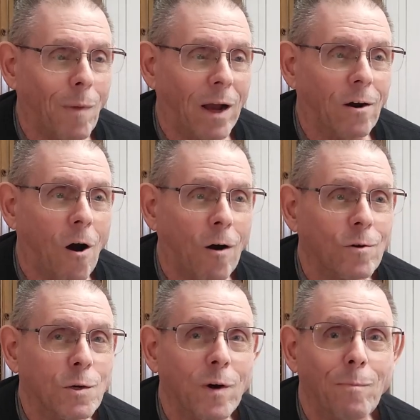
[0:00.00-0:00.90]
When my car
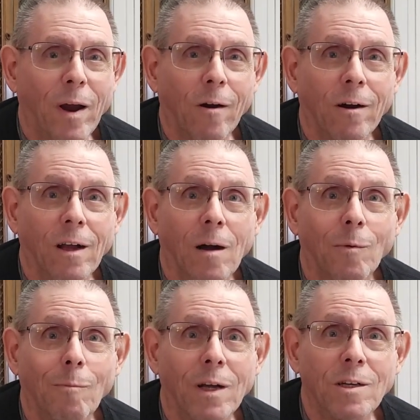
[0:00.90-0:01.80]
was repaired a
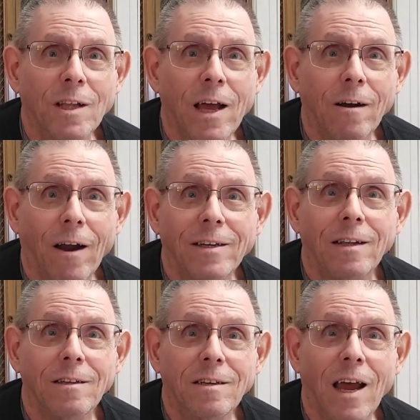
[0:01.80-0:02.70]
couple months later, I
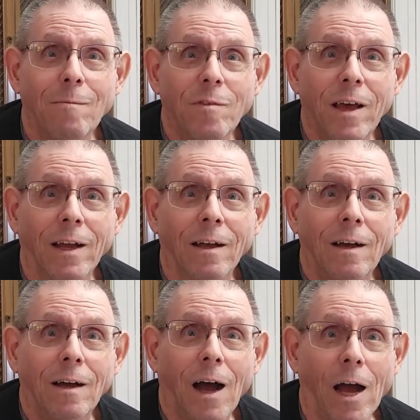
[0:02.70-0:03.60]
did the same thing.
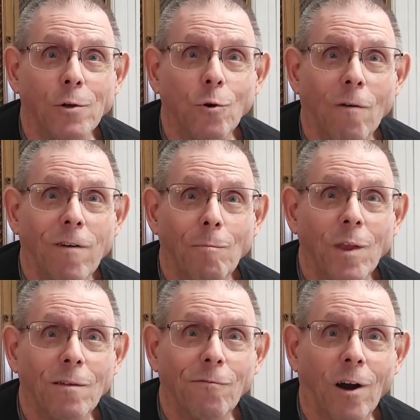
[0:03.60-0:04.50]
I drove
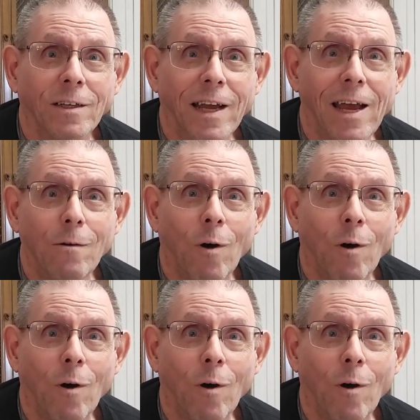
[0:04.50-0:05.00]
up to the front